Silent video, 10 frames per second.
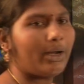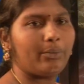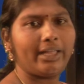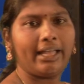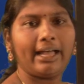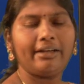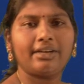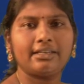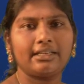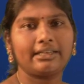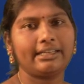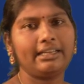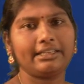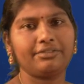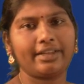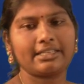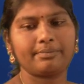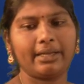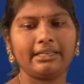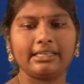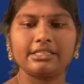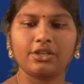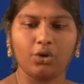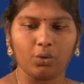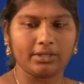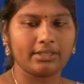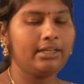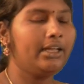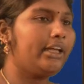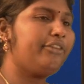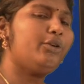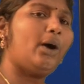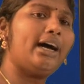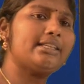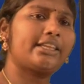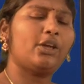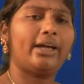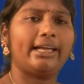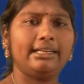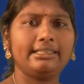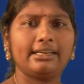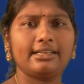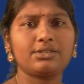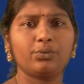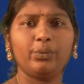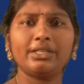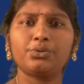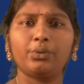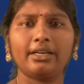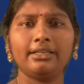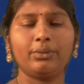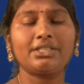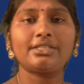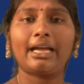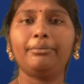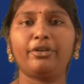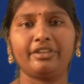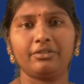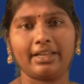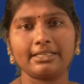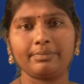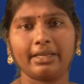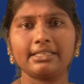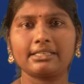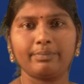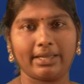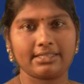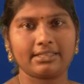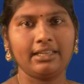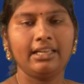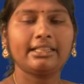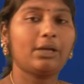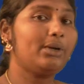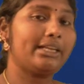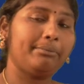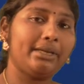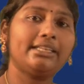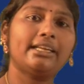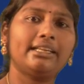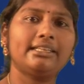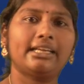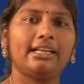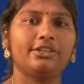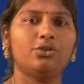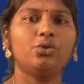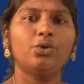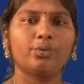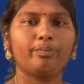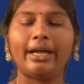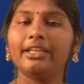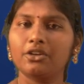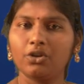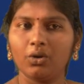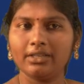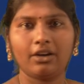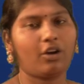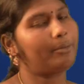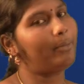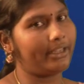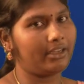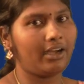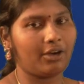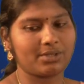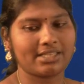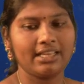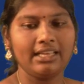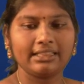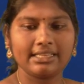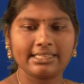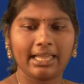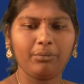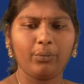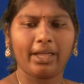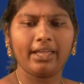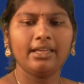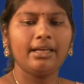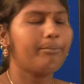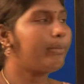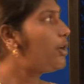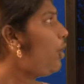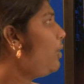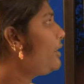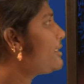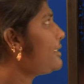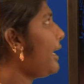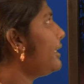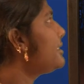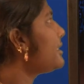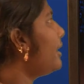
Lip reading: one we have under real investment is gold. If you ask your elders which type of investment is best, they will immediately tell you buy a gold or buy a house. The same way, gold stands